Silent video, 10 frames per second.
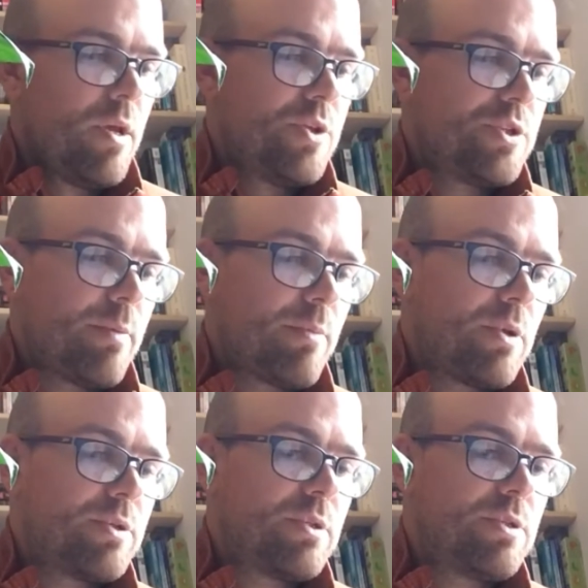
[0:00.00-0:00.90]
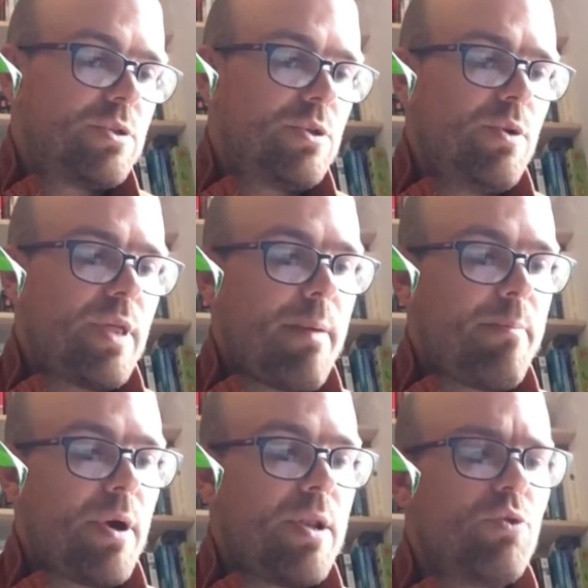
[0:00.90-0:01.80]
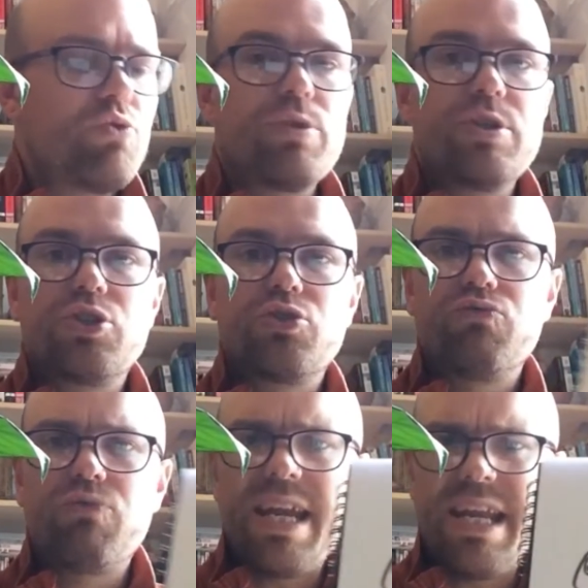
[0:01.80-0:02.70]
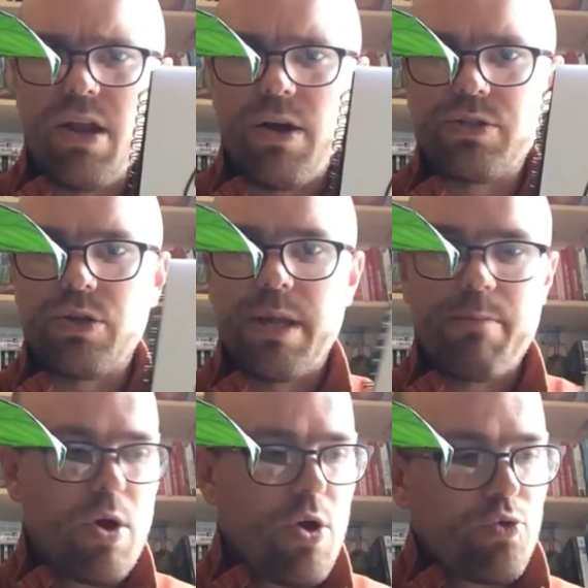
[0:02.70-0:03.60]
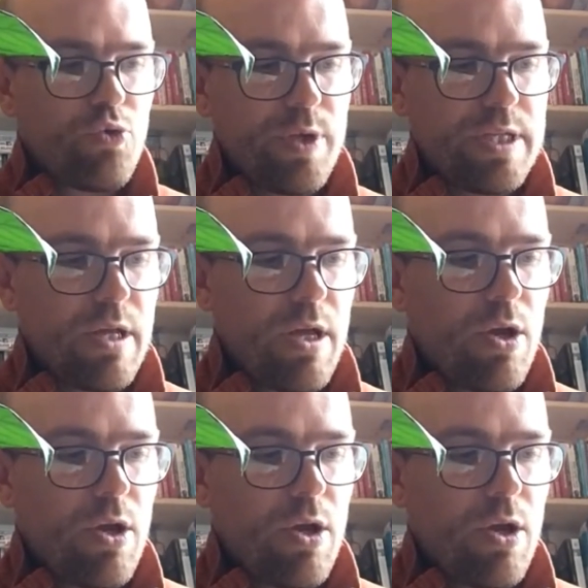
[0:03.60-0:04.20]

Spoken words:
So I'm going to do that by not drawing straight lines on him, draw these